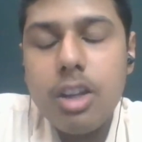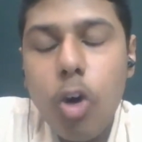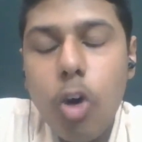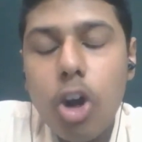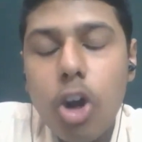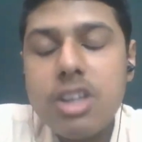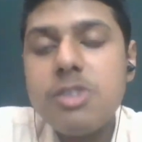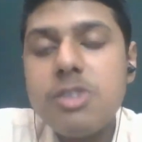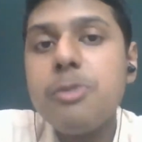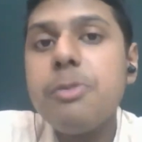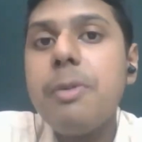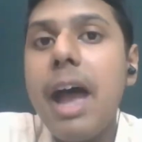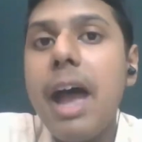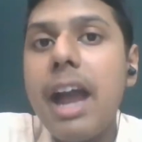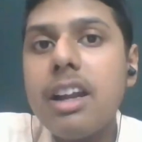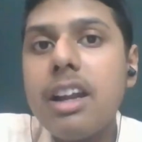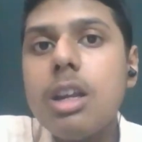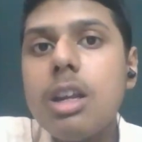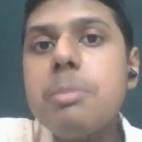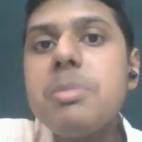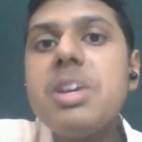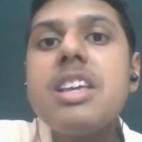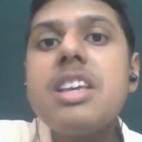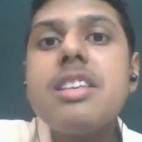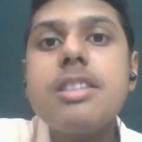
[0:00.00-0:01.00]
or
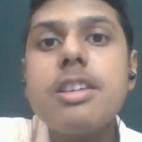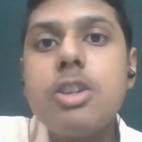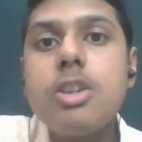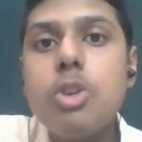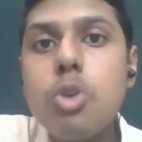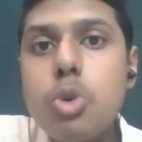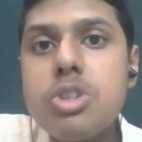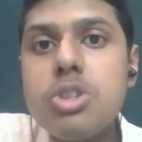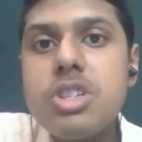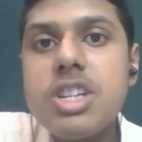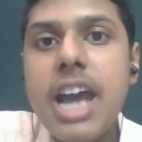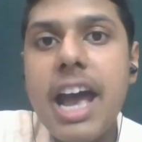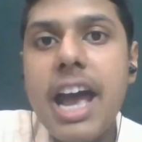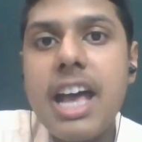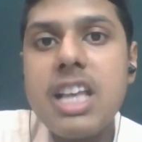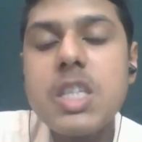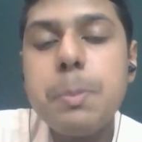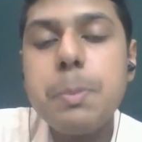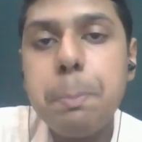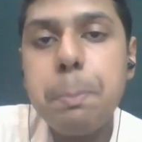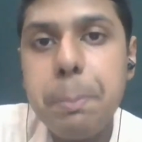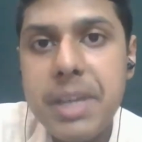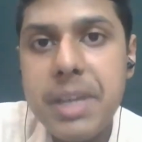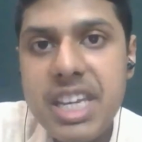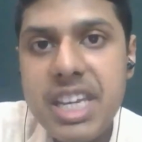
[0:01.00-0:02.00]
sphagnum is used as
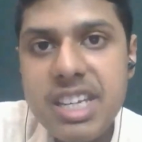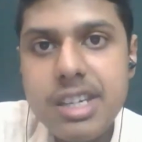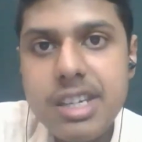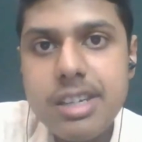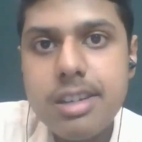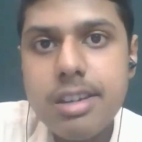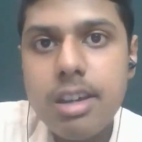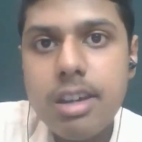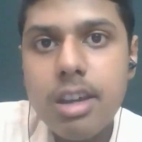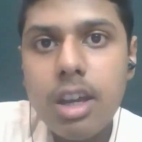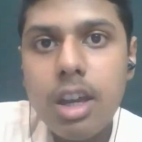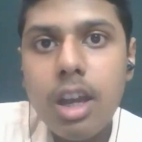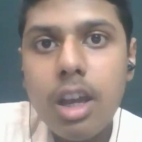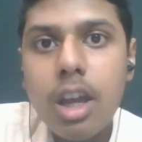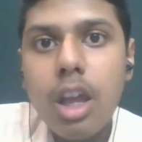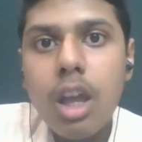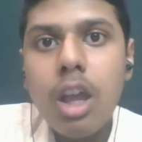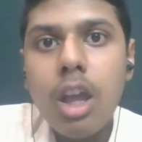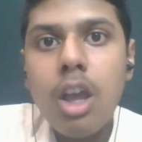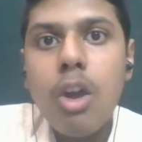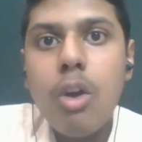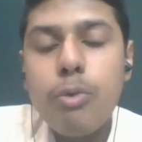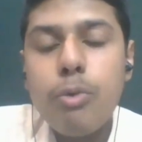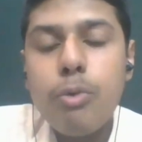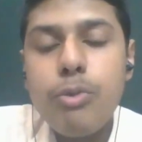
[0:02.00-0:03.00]
peat,
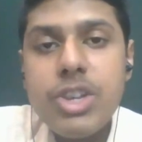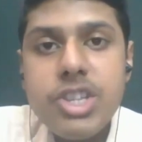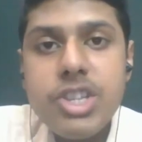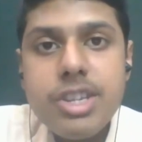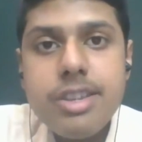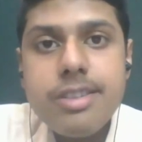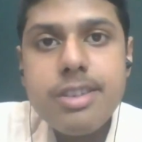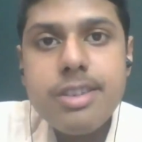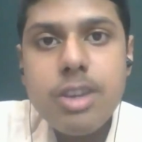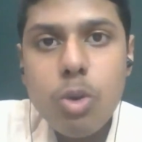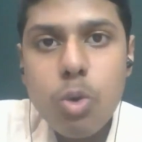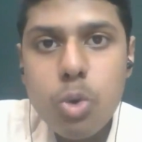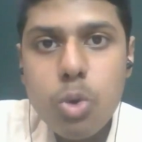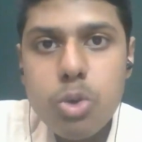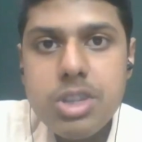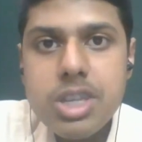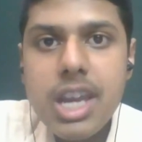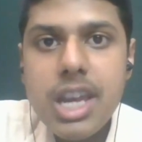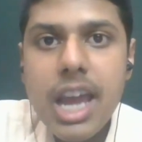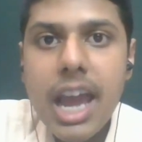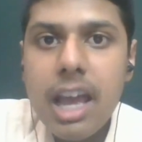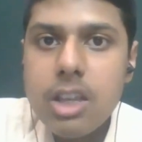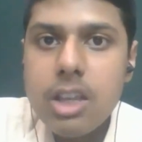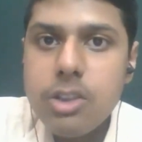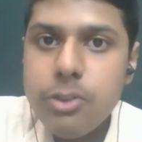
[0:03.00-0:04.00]
which is used
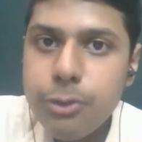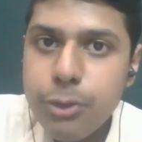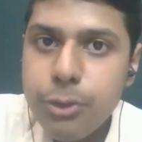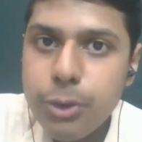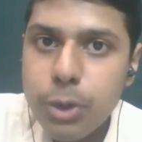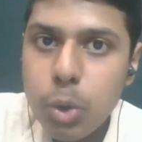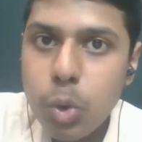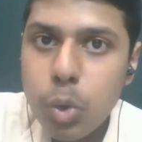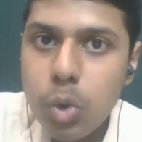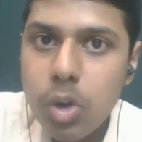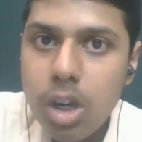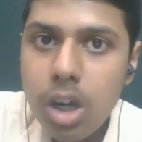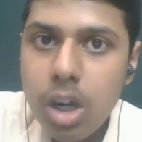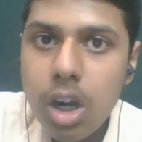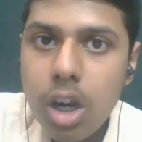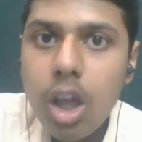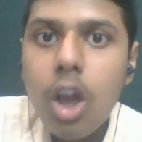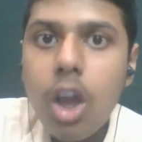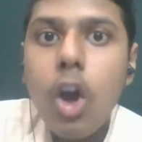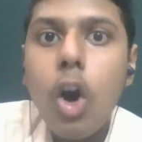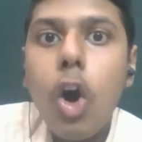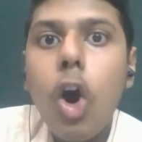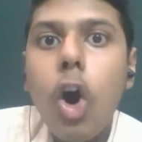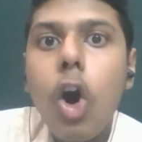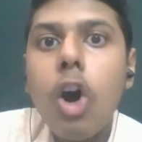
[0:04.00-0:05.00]
as fuel
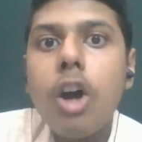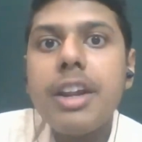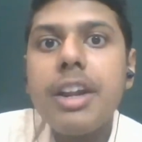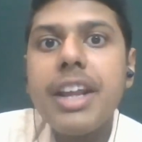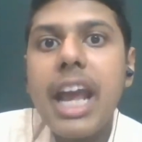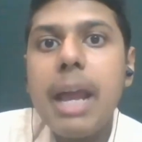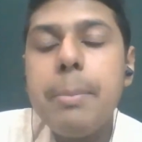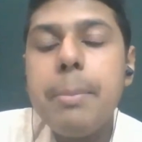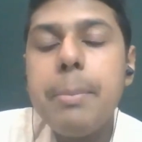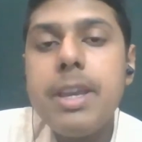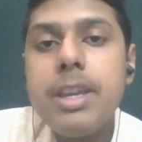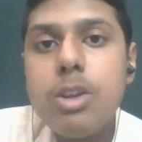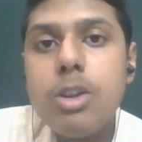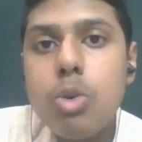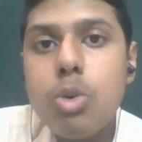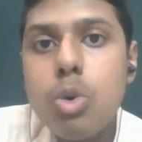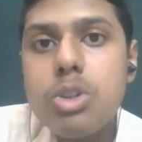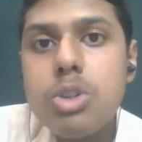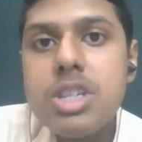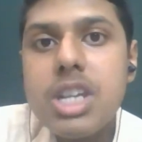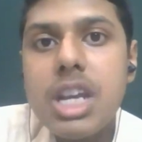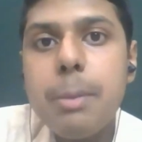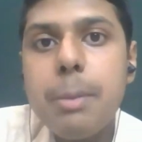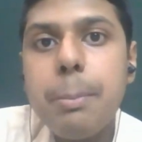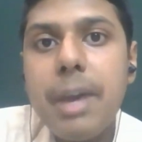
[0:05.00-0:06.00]
or can be
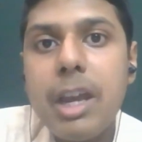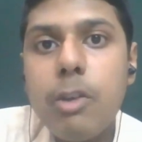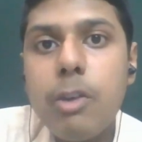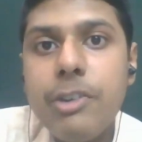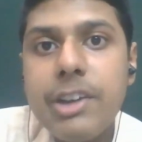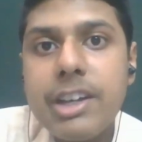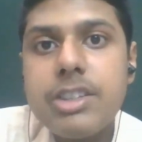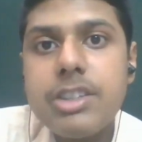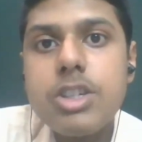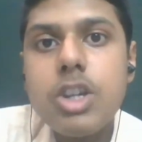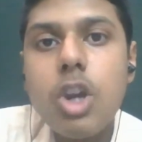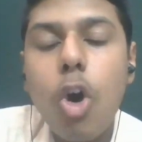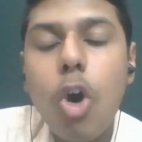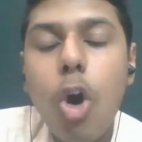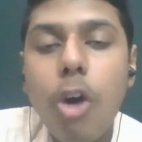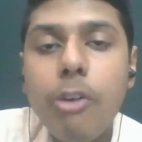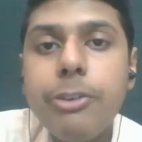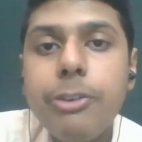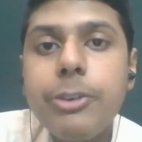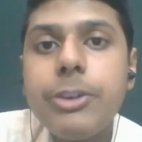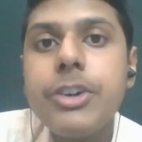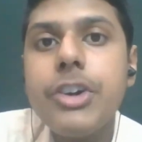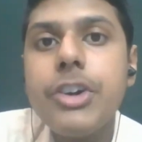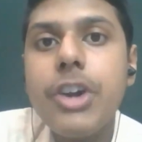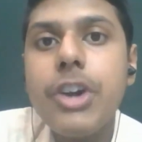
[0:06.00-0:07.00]
used in manufacture of
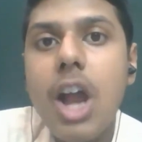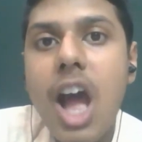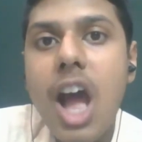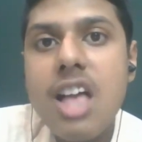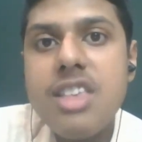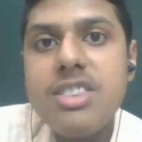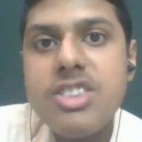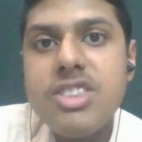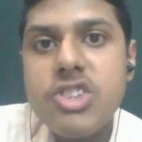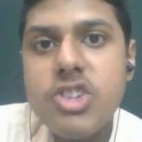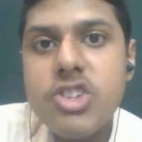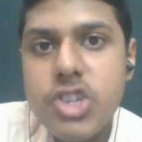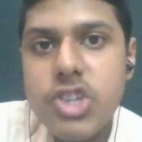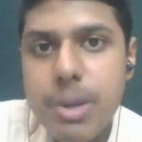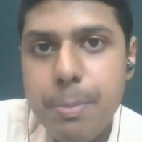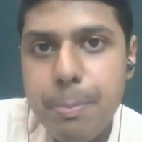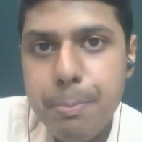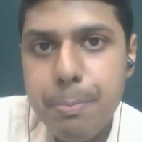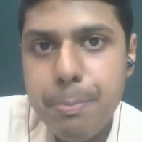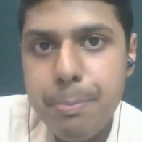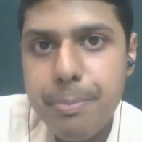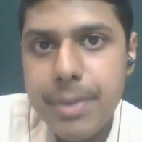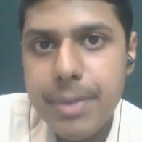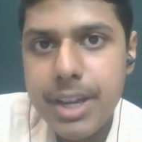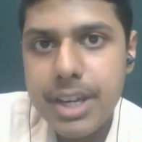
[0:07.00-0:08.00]

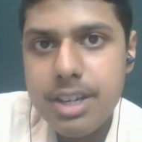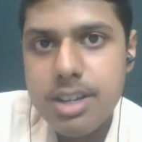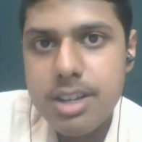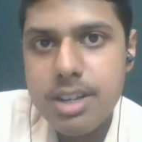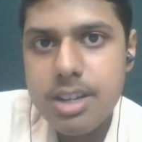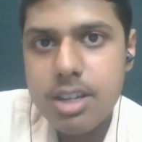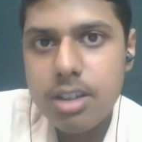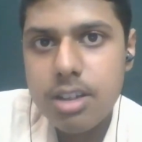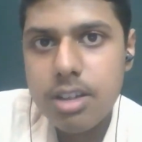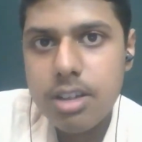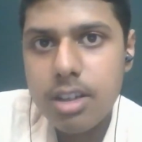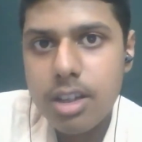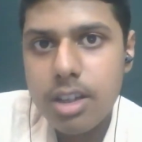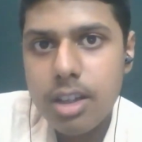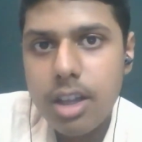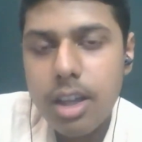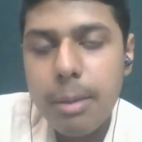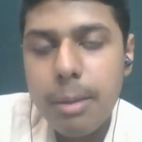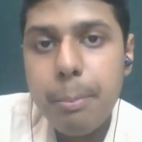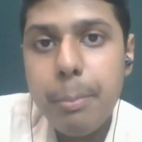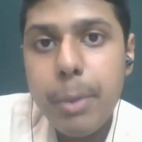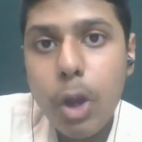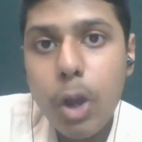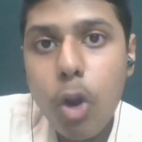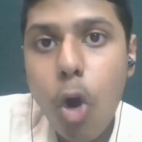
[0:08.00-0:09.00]
transshipment
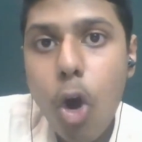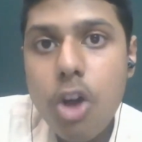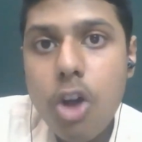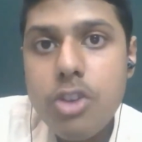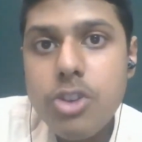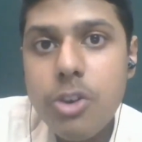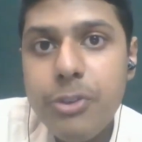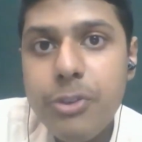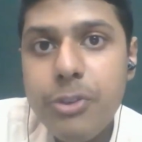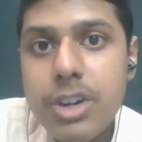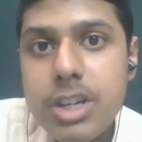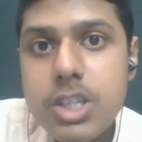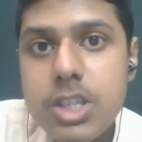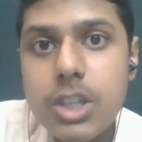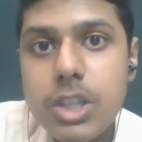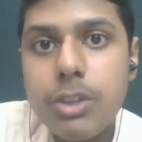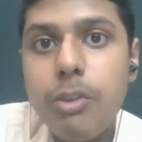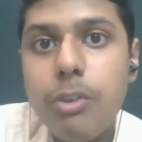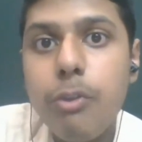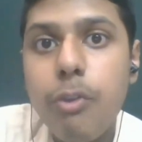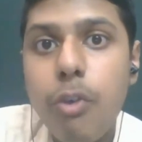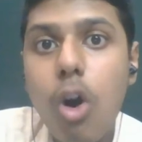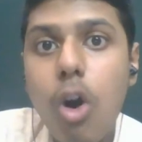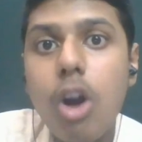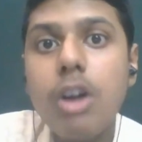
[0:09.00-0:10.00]
because of its
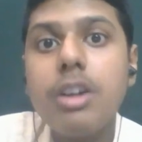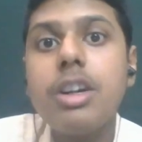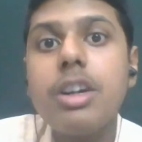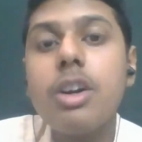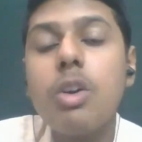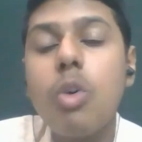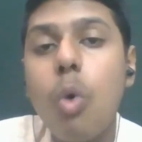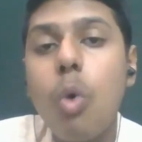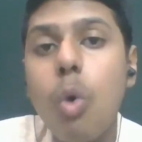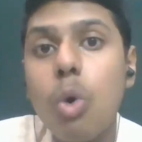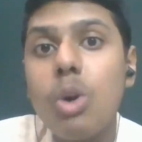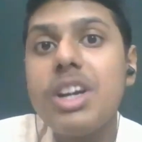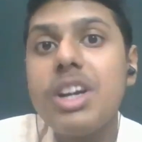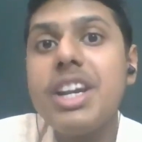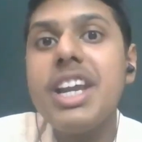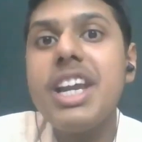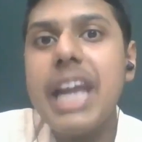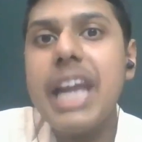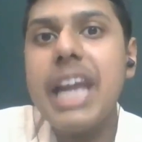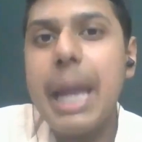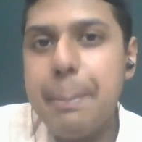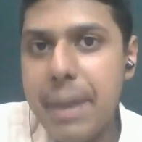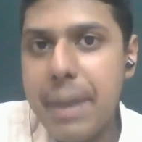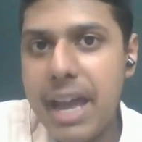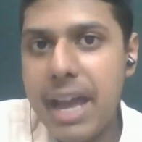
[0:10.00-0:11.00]
water holding
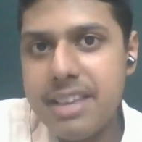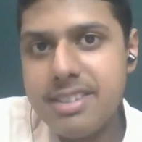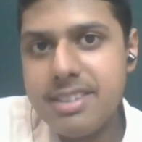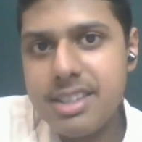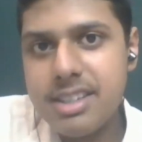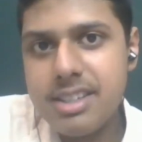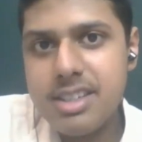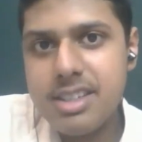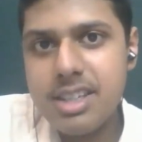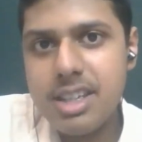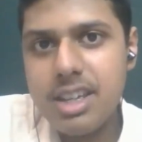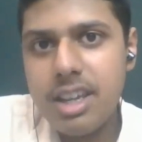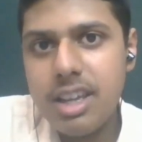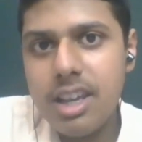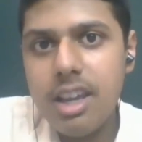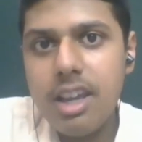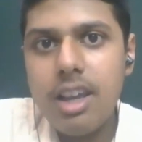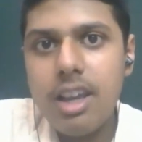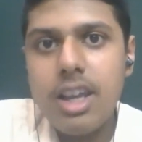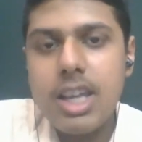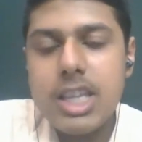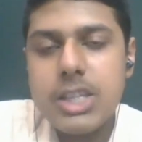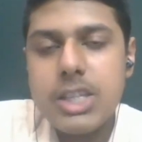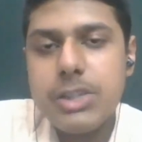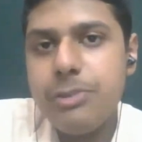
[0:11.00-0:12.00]
capacity.
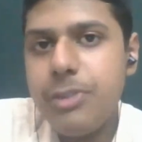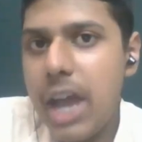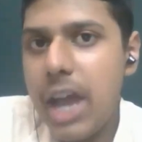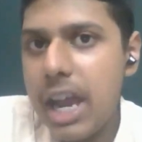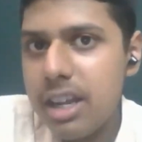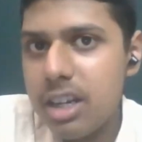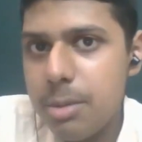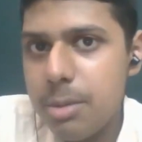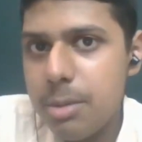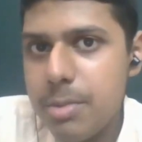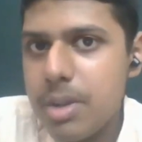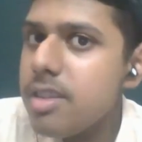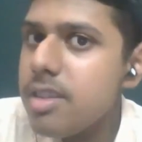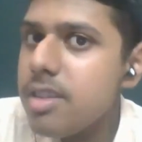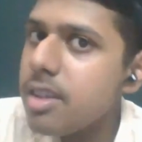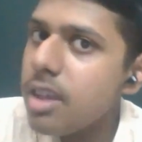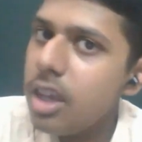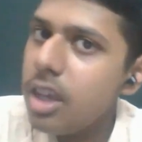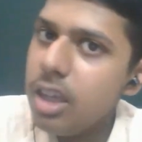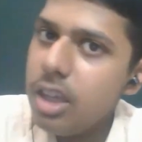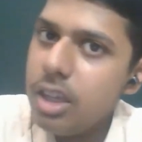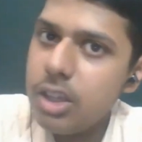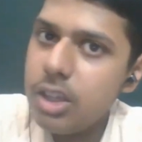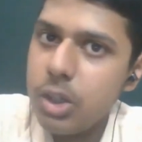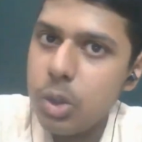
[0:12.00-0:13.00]
Sphagnum is
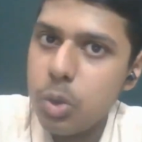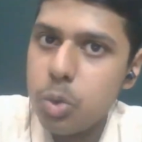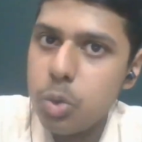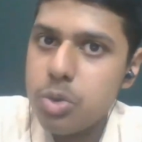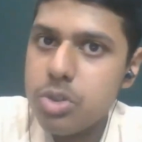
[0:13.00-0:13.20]
used.